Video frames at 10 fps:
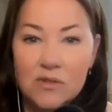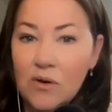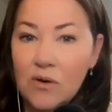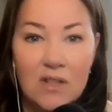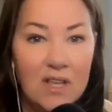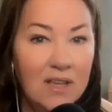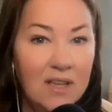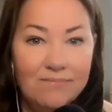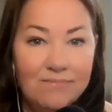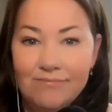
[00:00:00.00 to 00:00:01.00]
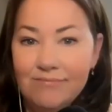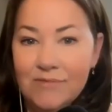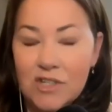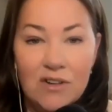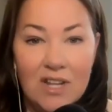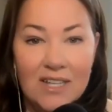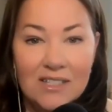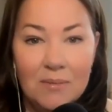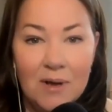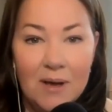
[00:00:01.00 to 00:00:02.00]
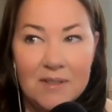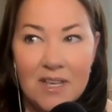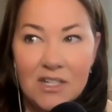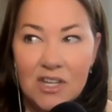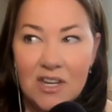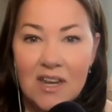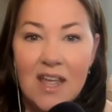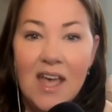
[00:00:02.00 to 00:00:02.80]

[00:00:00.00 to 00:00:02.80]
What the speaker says: totally turned against their population,